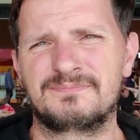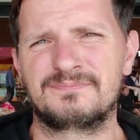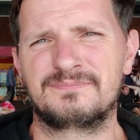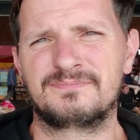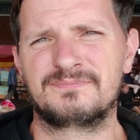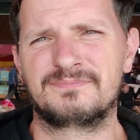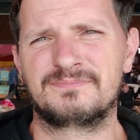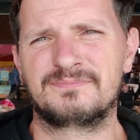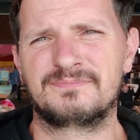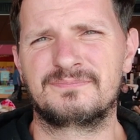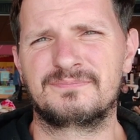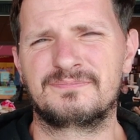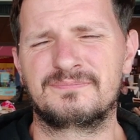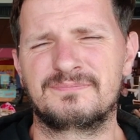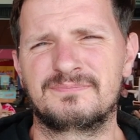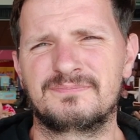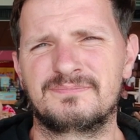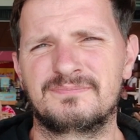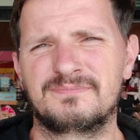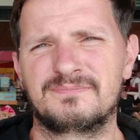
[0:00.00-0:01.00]

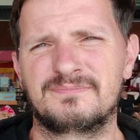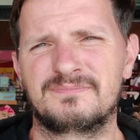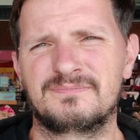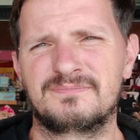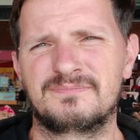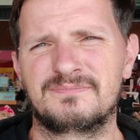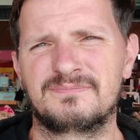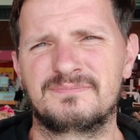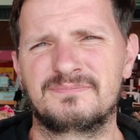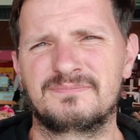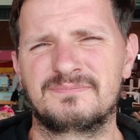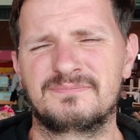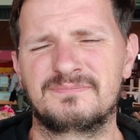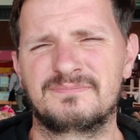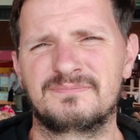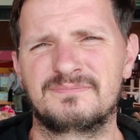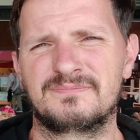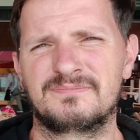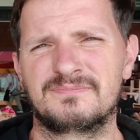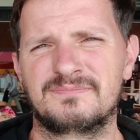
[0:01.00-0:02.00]

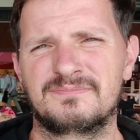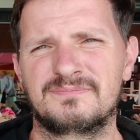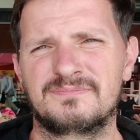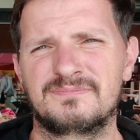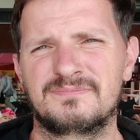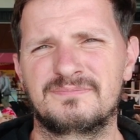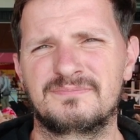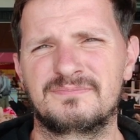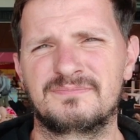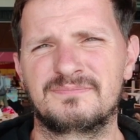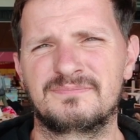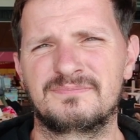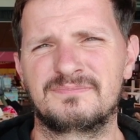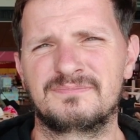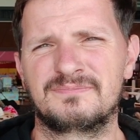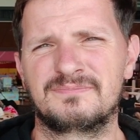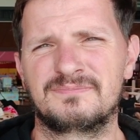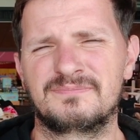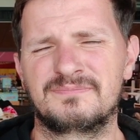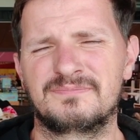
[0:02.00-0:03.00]

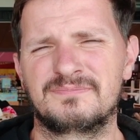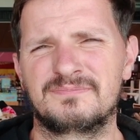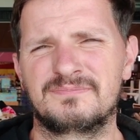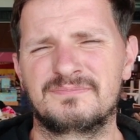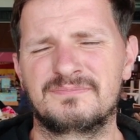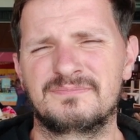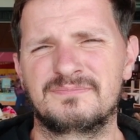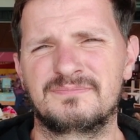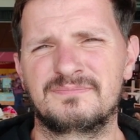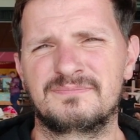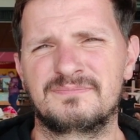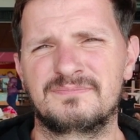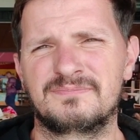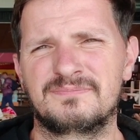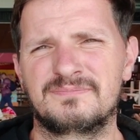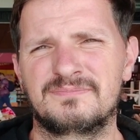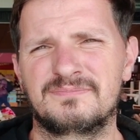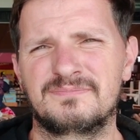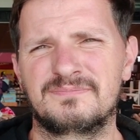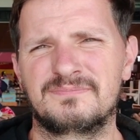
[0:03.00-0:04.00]

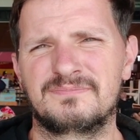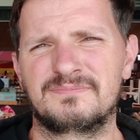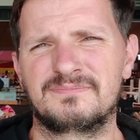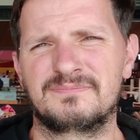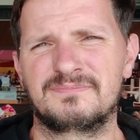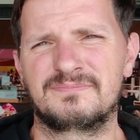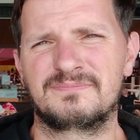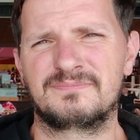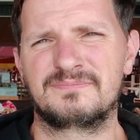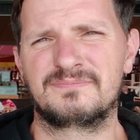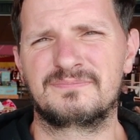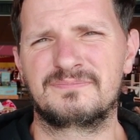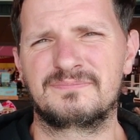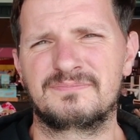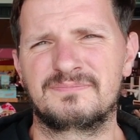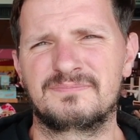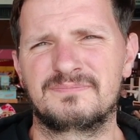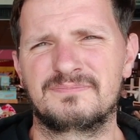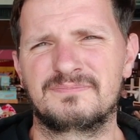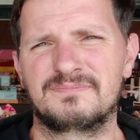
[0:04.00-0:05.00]

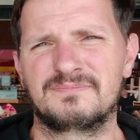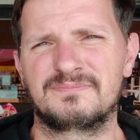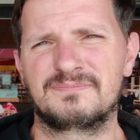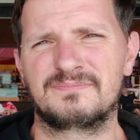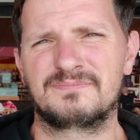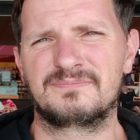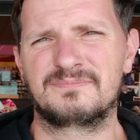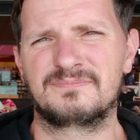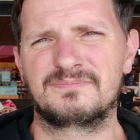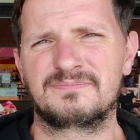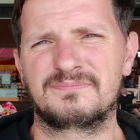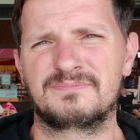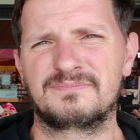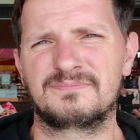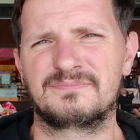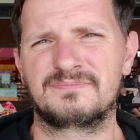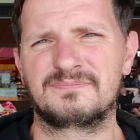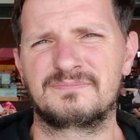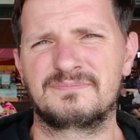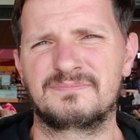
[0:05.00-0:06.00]

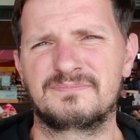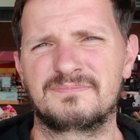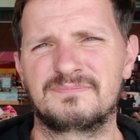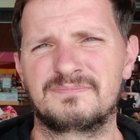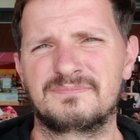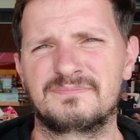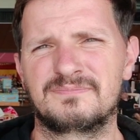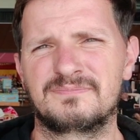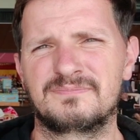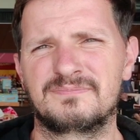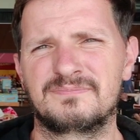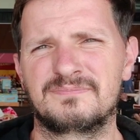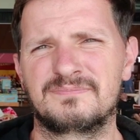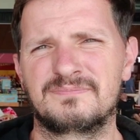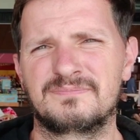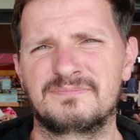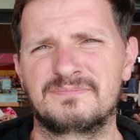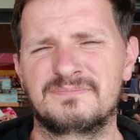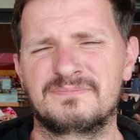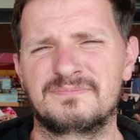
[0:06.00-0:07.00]

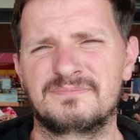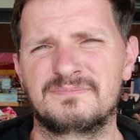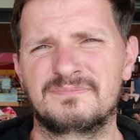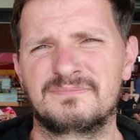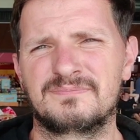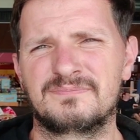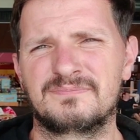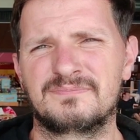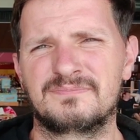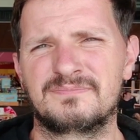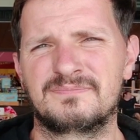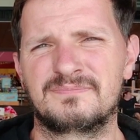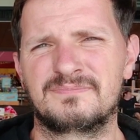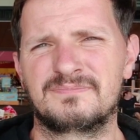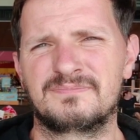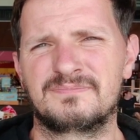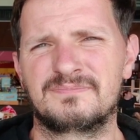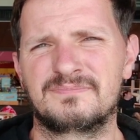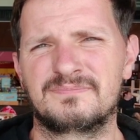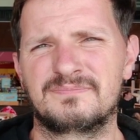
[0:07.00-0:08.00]
(silent)